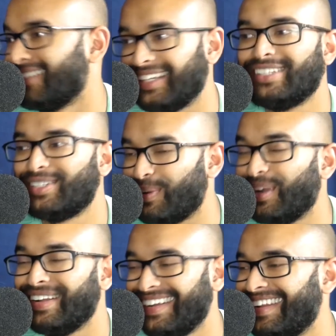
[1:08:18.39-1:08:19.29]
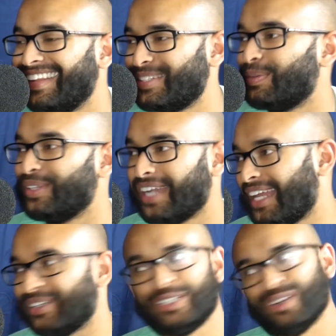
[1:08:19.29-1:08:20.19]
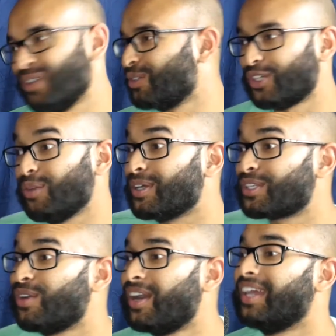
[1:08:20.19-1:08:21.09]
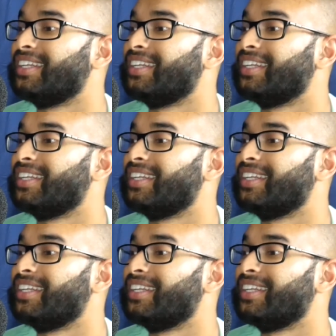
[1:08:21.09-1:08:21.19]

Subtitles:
That's smart. You got it. Show must go on.